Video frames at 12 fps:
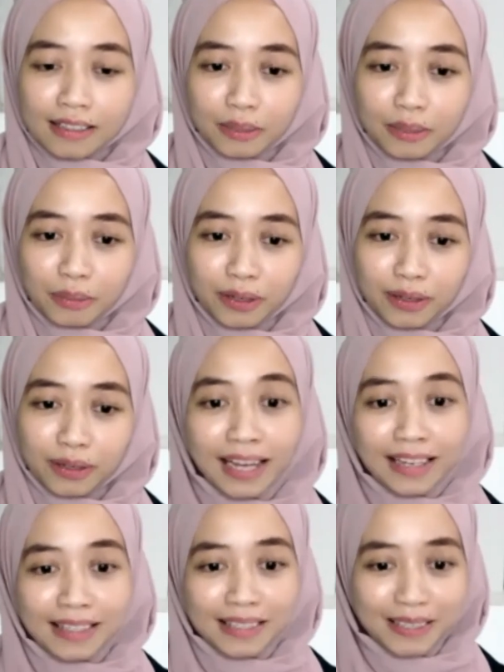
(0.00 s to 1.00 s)
about the
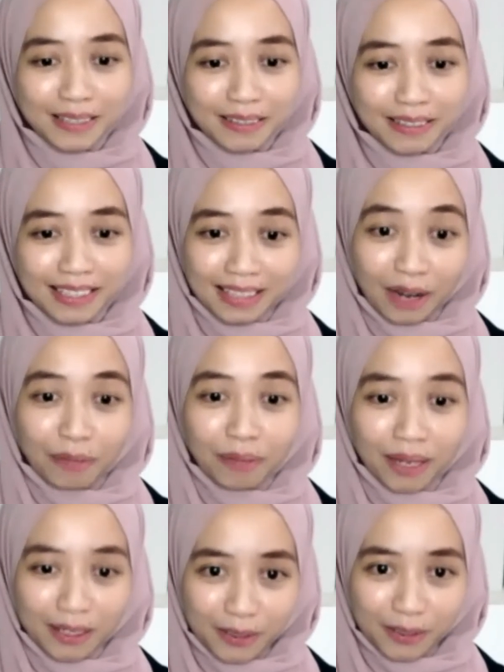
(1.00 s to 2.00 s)
accessories that I
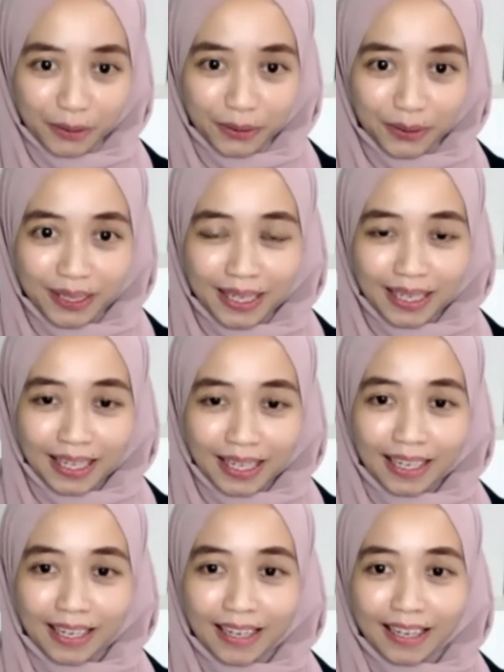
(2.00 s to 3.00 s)
made too.
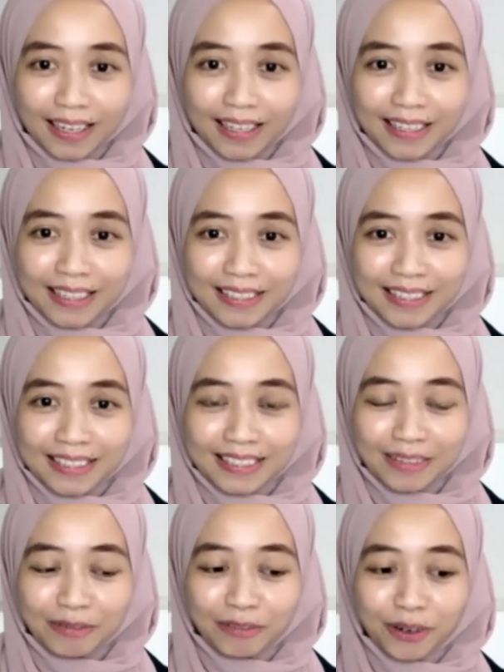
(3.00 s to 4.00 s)
And
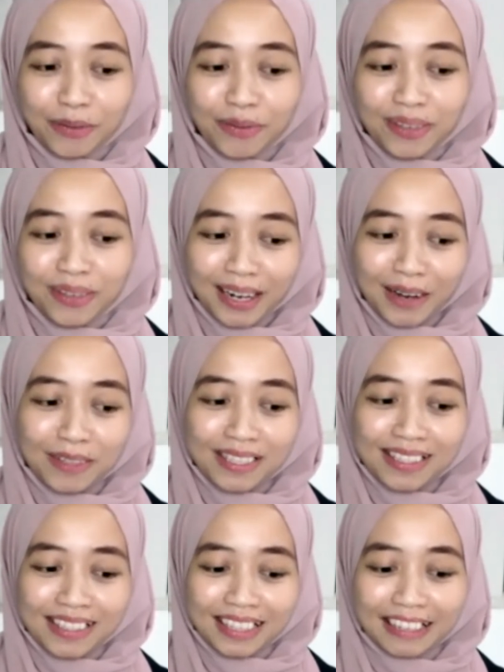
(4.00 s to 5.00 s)
from there, I
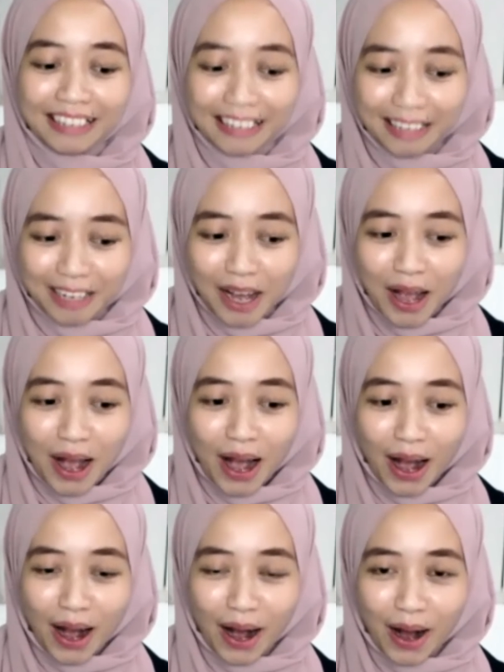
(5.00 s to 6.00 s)
was thinking,
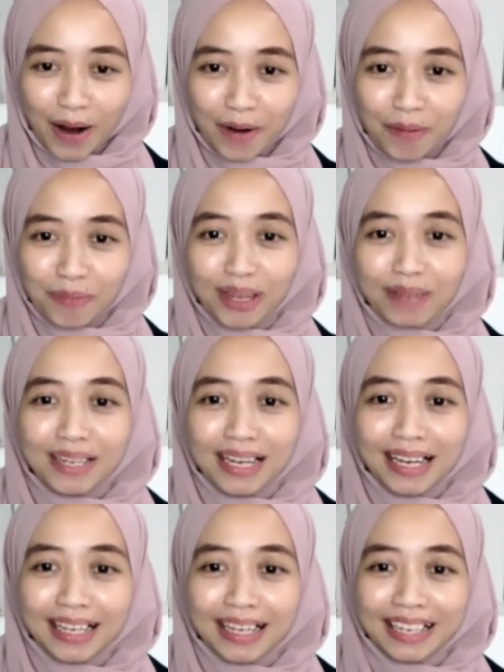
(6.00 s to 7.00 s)
maybe
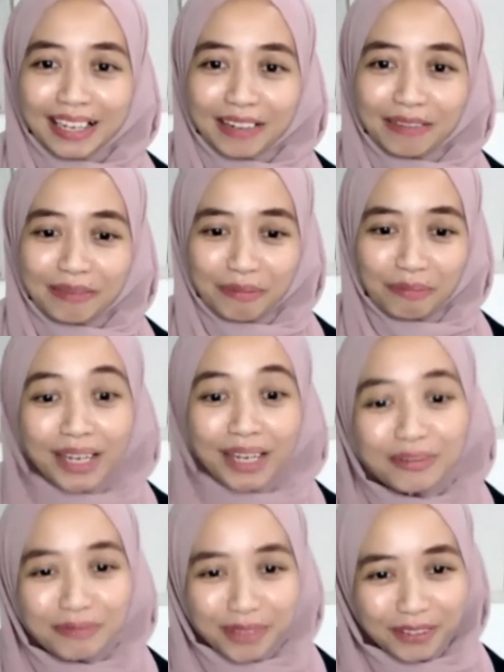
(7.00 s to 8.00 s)
I can
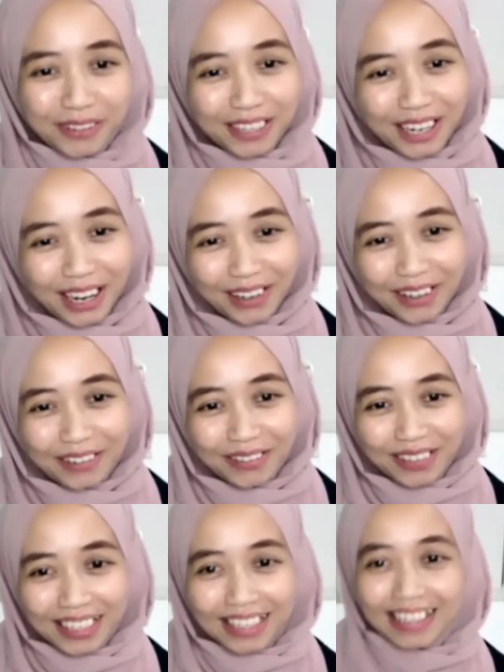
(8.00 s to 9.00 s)
make a profit out of it.